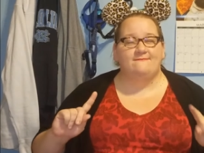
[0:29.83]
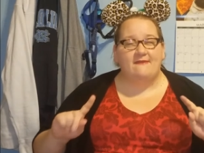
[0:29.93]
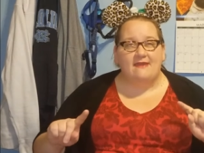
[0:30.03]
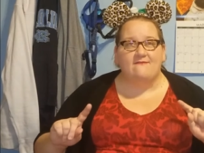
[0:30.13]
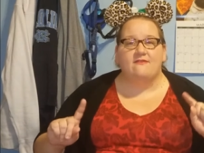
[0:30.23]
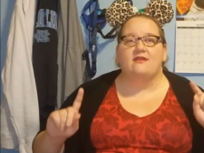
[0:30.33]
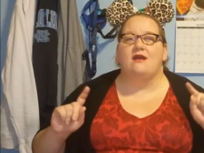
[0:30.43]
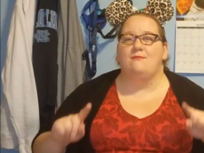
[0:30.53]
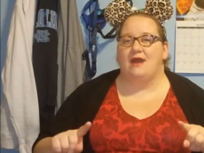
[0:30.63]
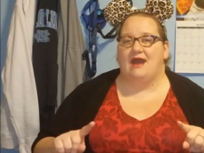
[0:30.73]
favorite
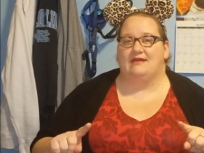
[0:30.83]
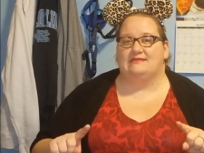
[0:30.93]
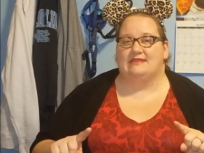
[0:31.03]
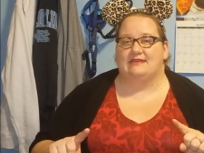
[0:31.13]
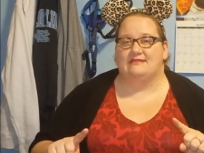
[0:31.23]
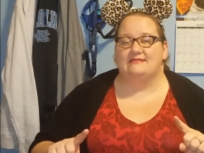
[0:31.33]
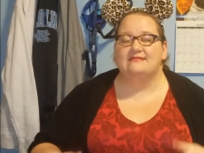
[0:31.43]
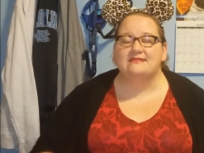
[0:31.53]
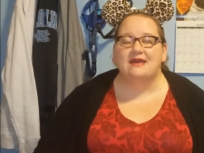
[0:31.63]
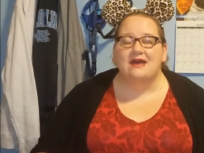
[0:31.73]
unboxings.
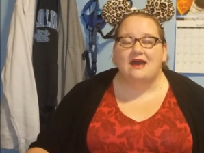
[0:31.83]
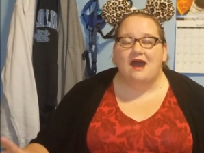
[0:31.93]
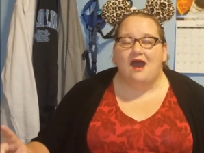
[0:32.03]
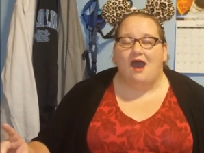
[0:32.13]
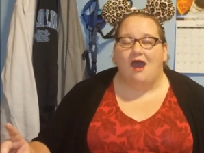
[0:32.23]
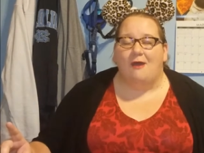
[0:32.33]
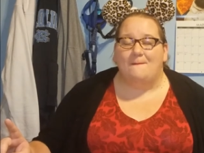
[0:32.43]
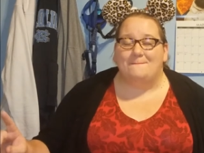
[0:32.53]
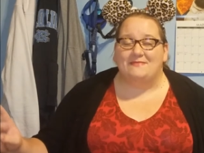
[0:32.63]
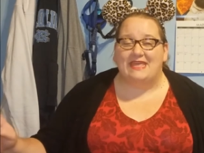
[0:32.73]

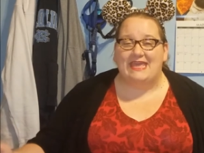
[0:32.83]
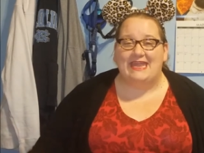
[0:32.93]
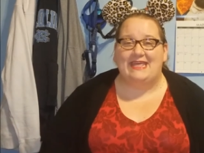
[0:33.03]
Um, it